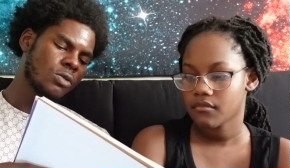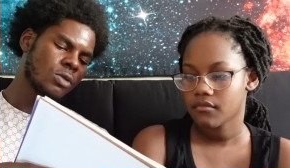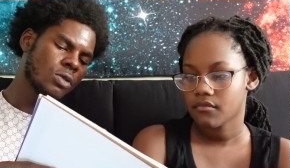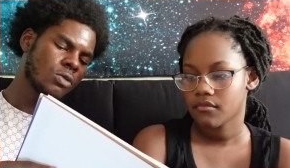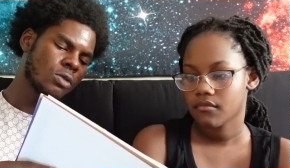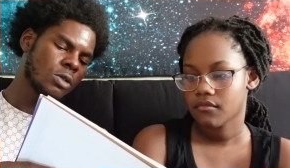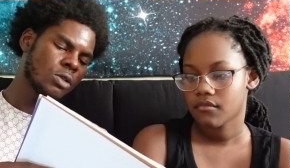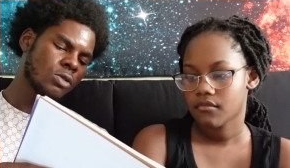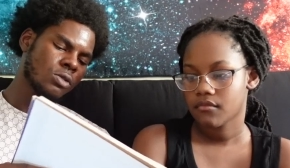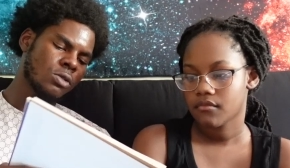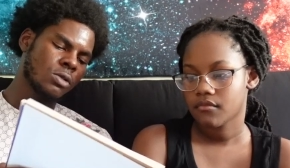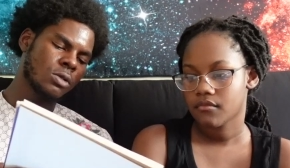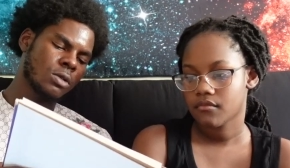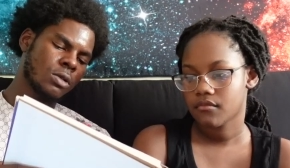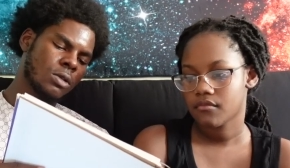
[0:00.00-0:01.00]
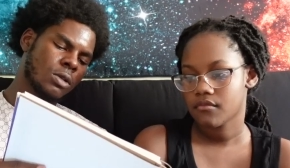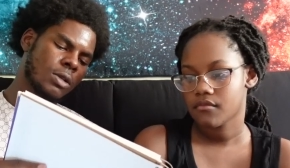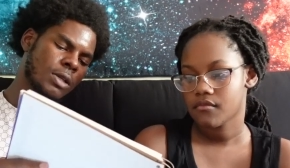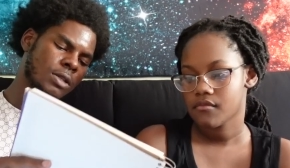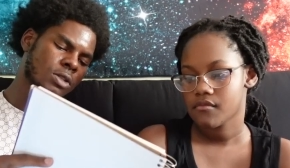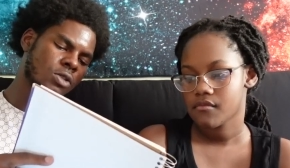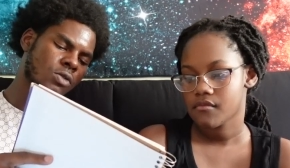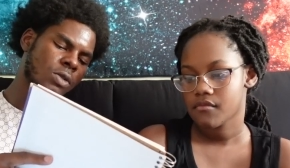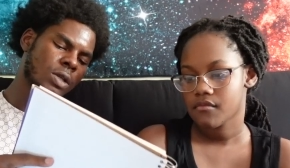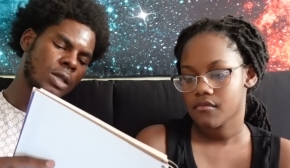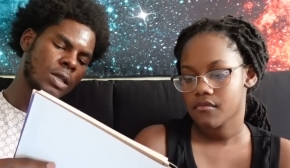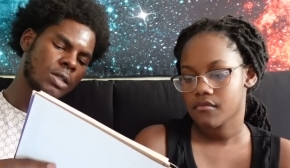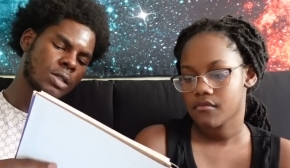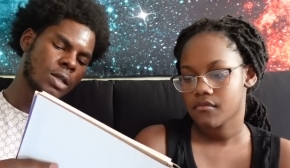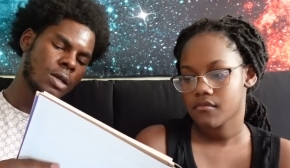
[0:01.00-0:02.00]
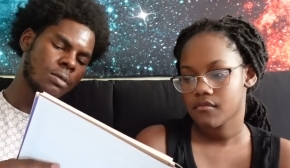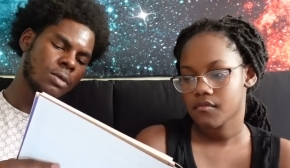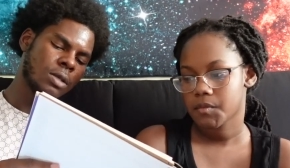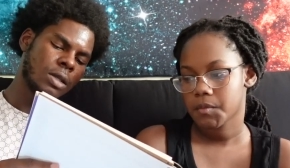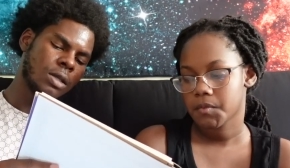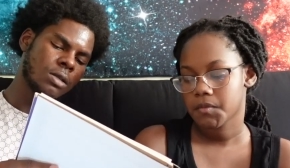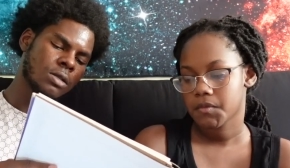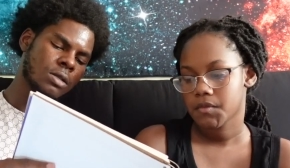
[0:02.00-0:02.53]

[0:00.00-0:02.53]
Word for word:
Speaker 1: Q Q, and two of these companies.